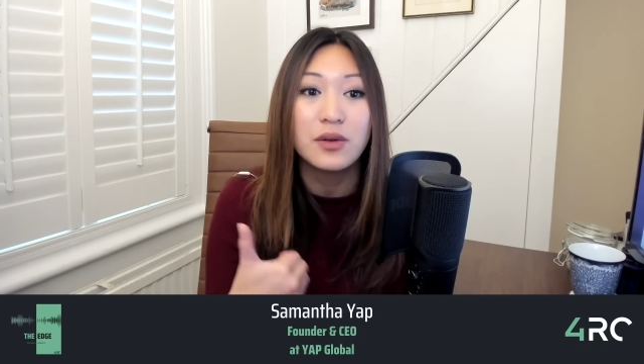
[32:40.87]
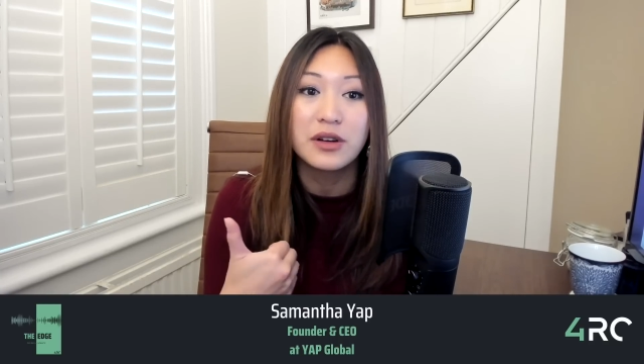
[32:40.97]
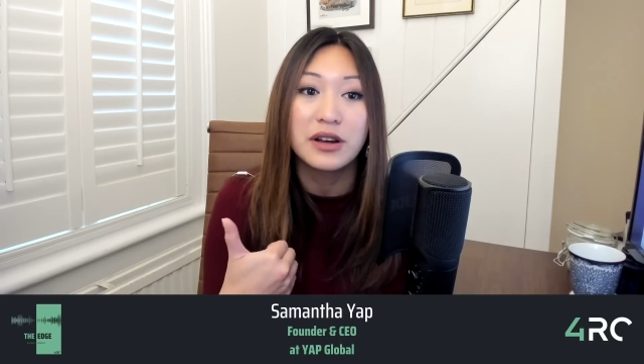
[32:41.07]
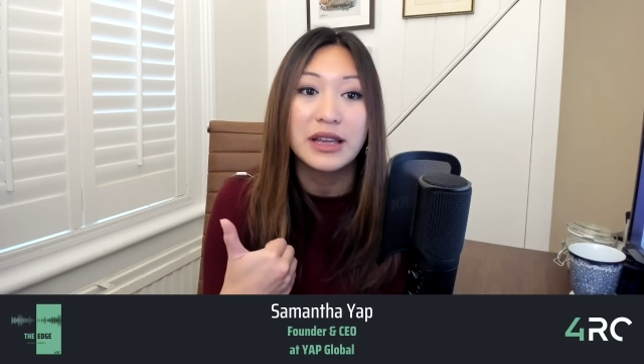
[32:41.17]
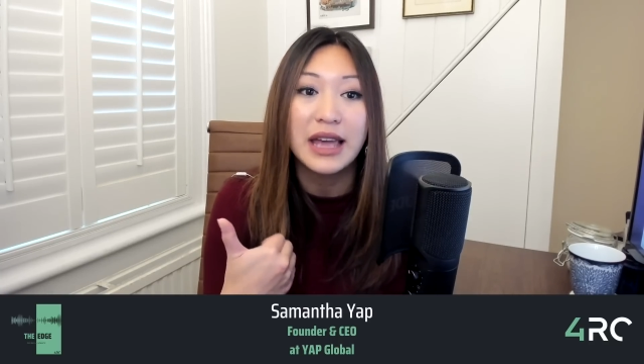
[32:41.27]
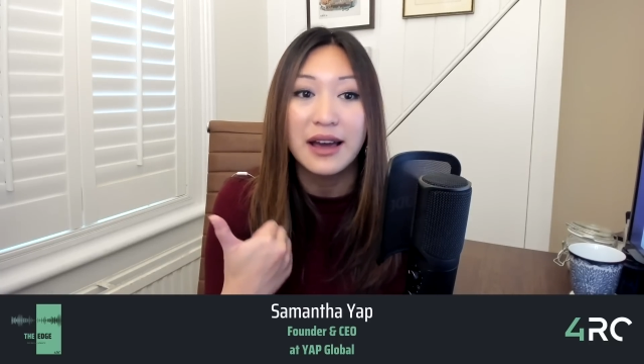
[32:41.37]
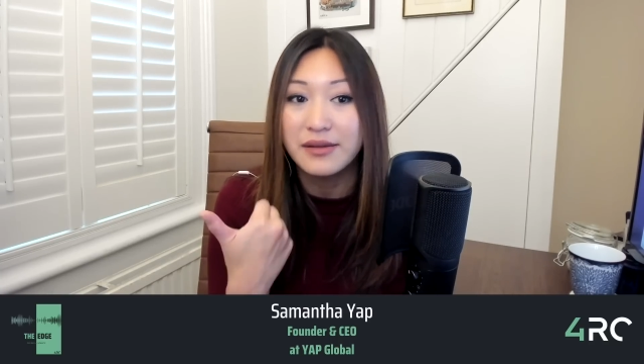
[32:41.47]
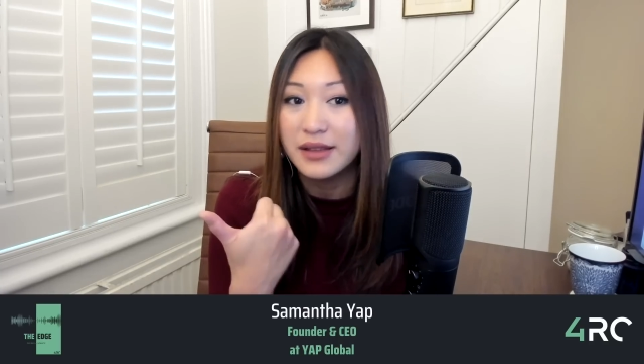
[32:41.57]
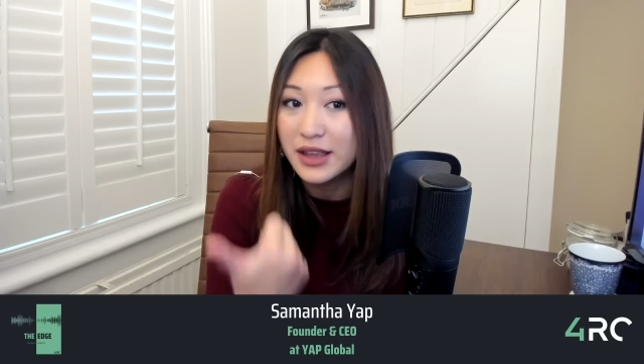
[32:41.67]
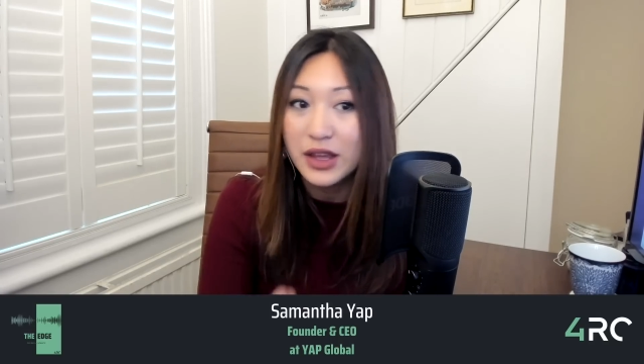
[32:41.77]
or
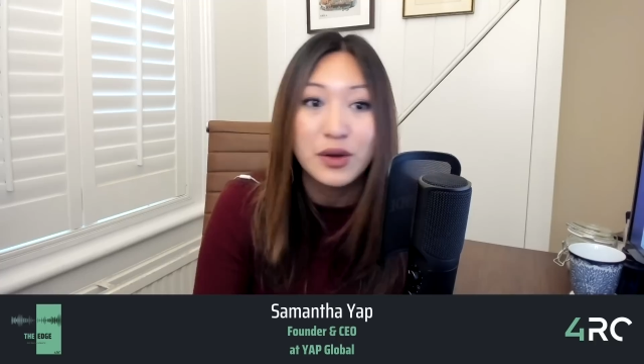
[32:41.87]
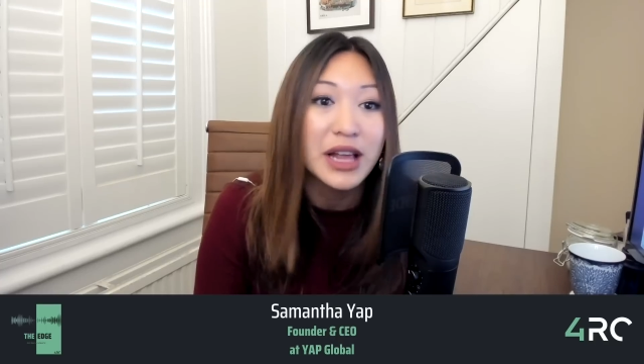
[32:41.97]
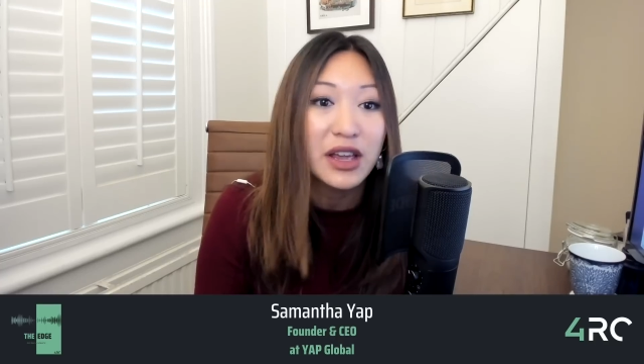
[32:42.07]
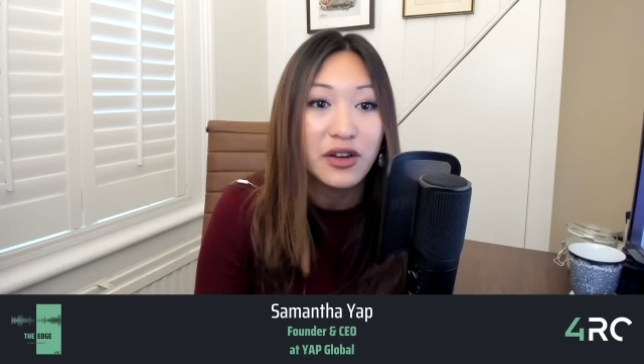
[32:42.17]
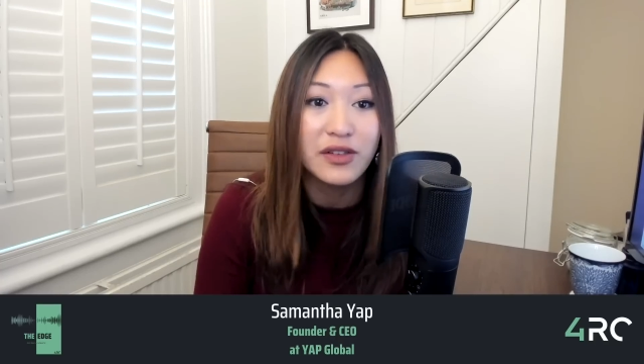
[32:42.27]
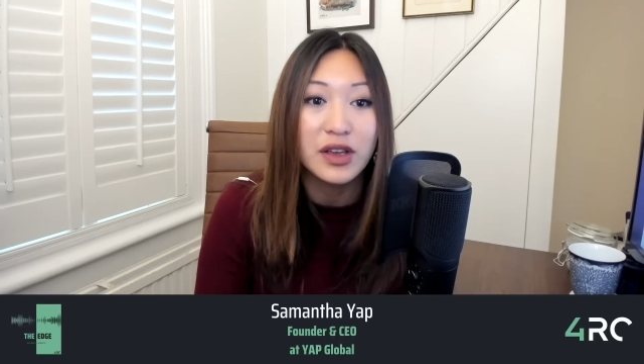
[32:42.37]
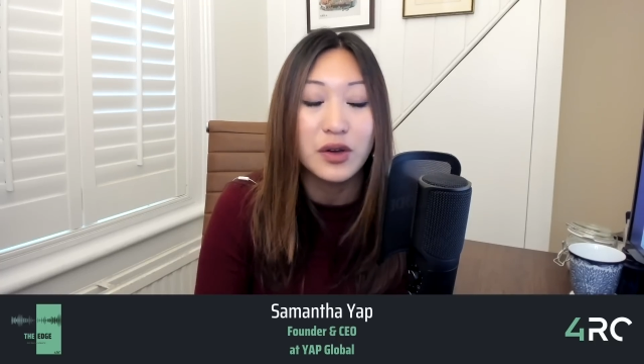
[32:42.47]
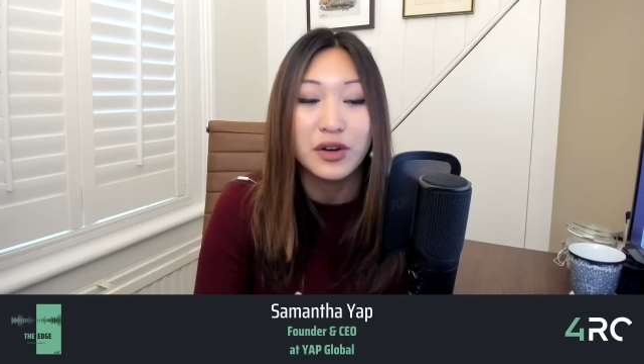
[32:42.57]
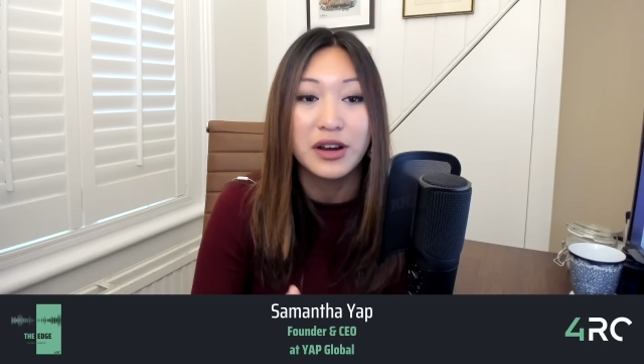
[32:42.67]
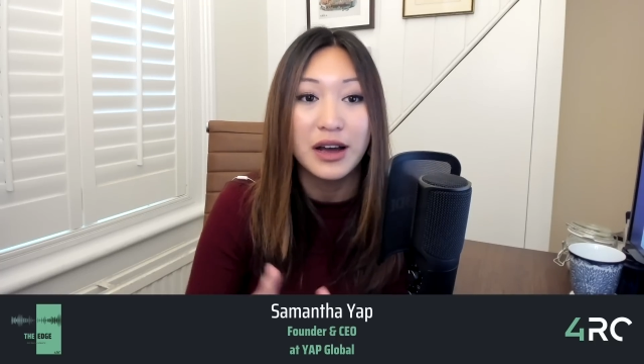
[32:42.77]
you let
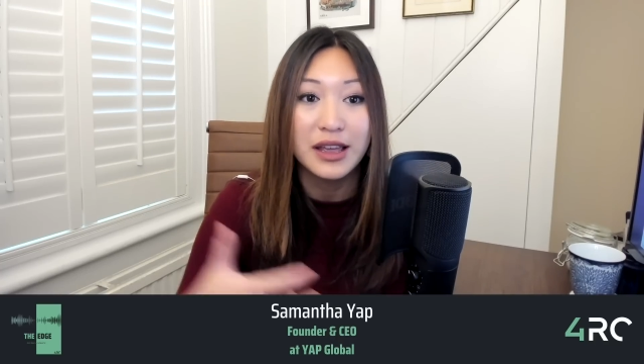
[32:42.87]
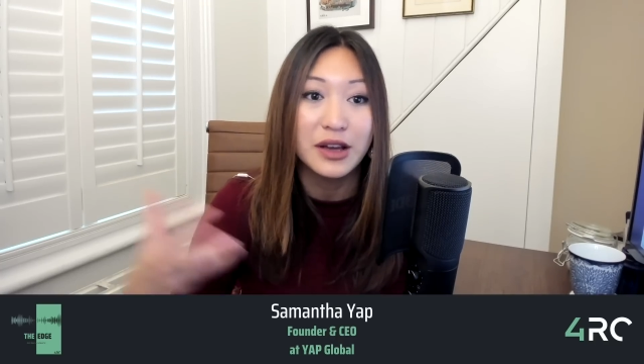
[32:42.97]
your